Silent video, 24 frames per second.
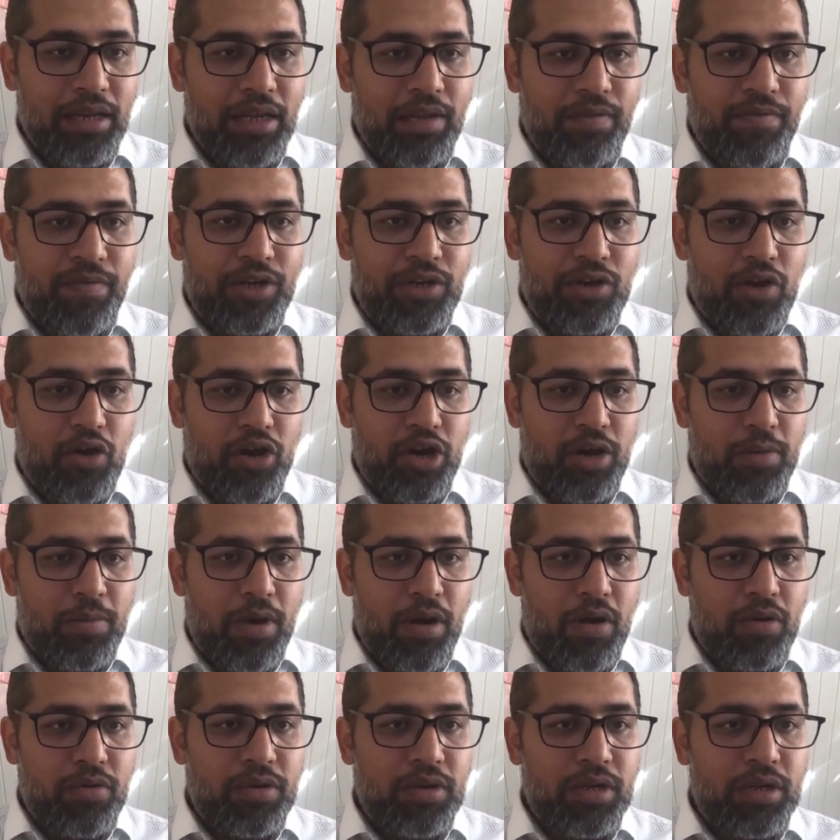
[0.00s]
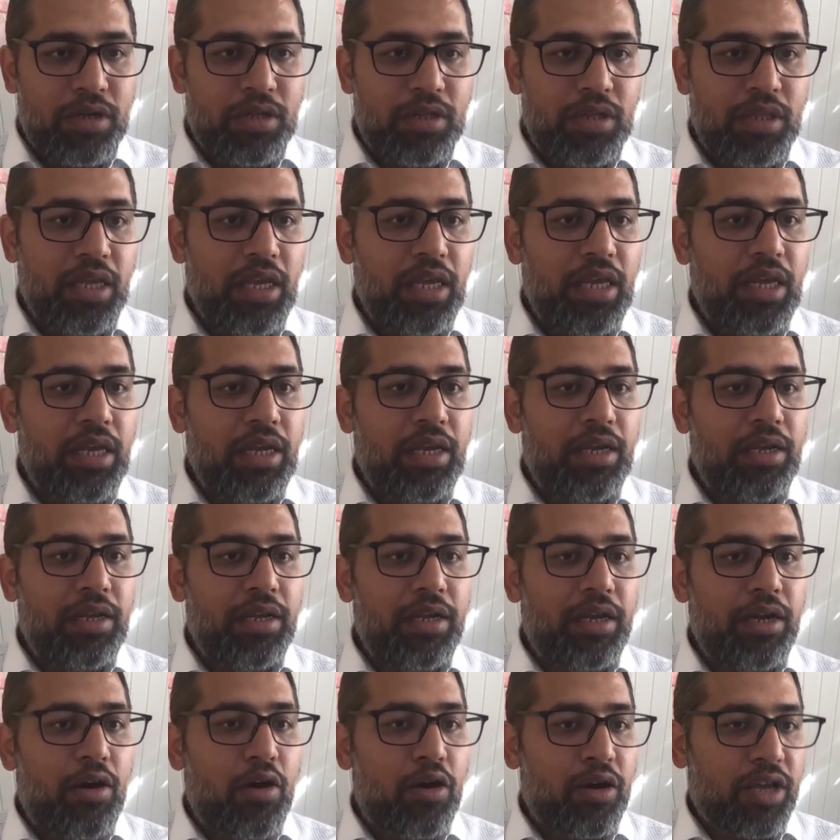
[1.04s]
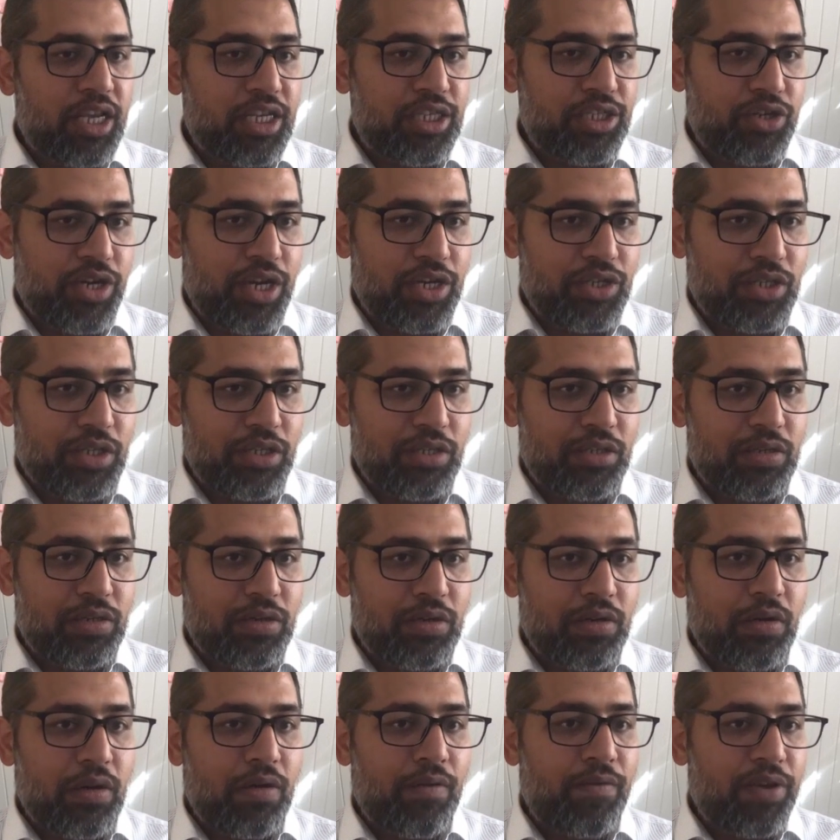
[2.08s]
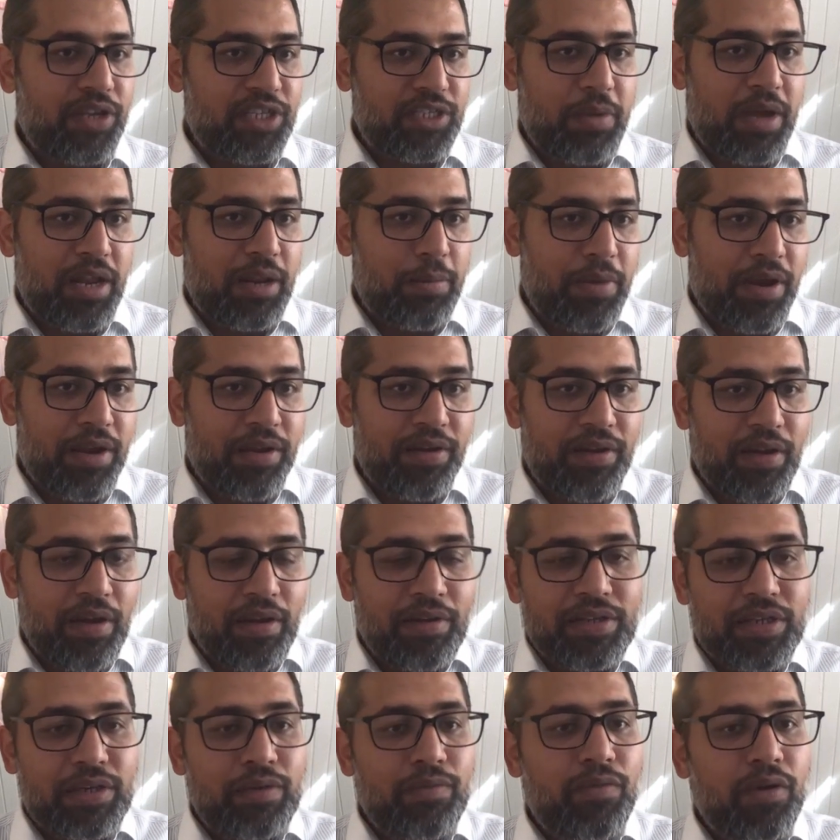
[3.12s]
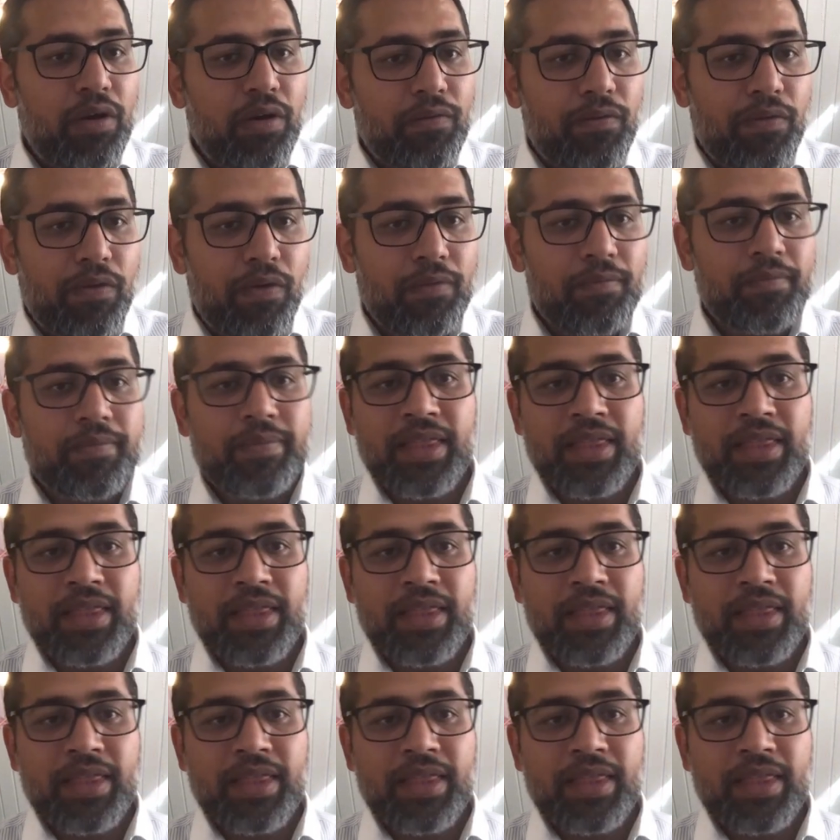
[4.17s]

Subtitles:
We talk about the orchestration of experimentation workflow.